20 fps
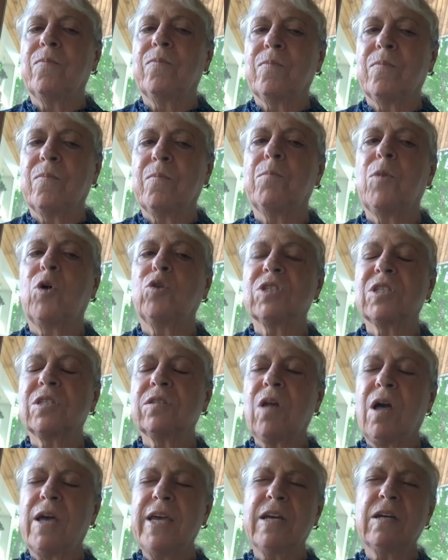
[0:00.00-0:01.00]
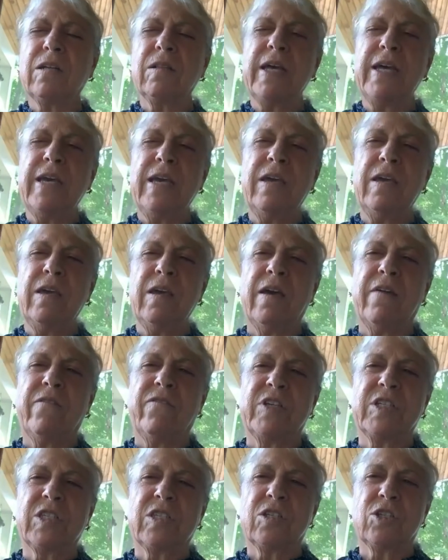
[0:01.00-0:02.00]
Most likely, if
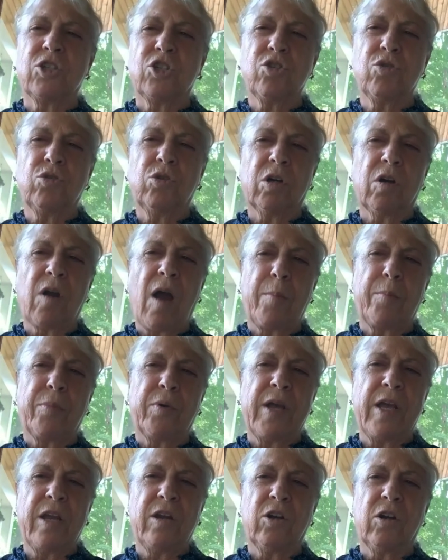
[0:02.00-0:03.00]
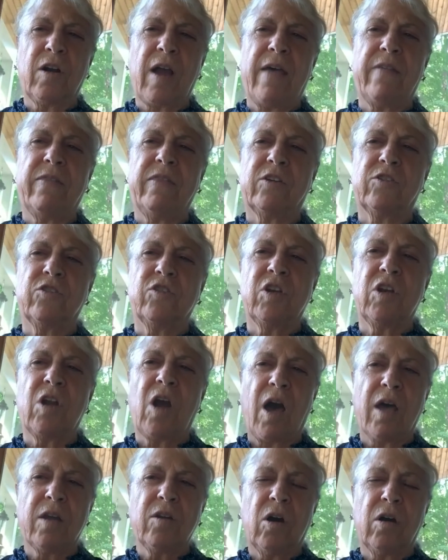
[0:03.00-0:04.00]
it's a tour operator and they're
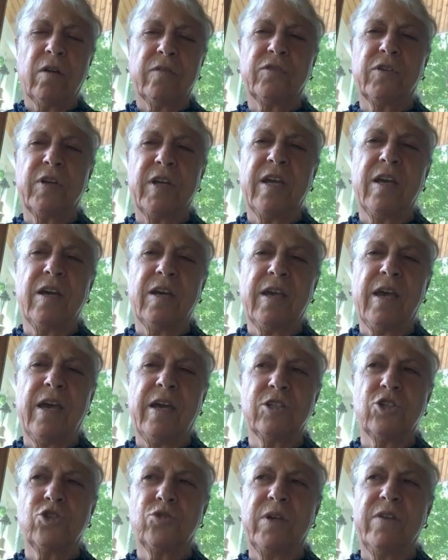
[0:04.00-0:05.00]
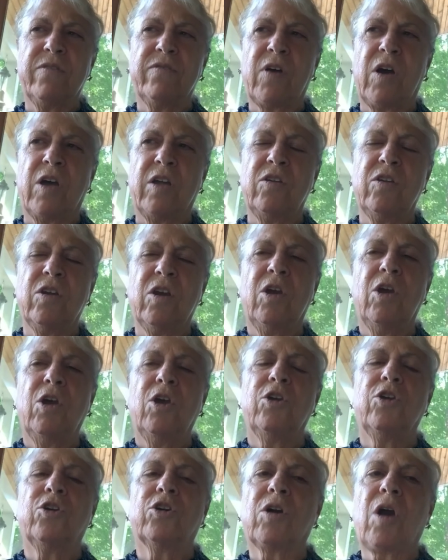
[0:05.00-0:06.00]
not offering a cash refund,
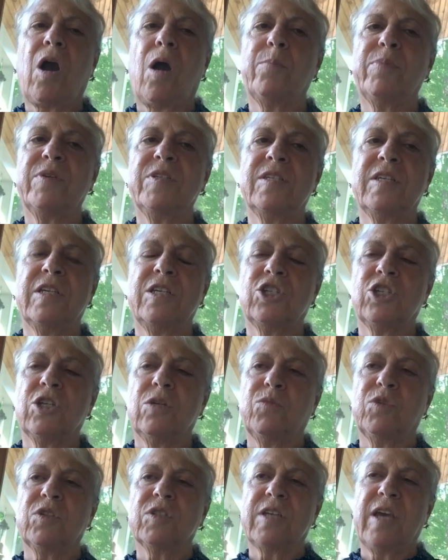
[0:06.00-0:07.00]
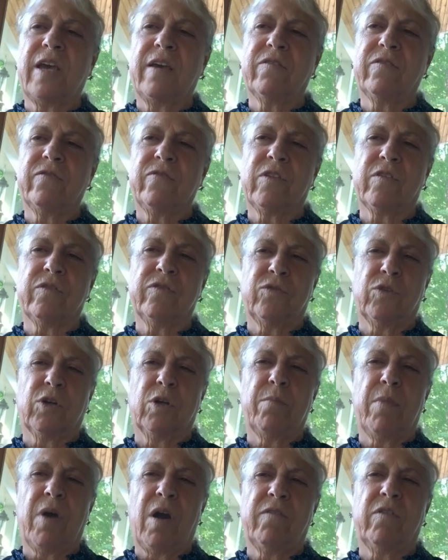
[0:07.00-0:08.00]
your compensation will take the
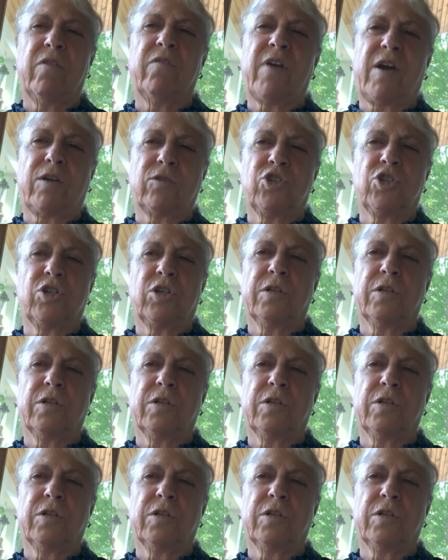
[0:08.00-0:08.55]
form of a voucher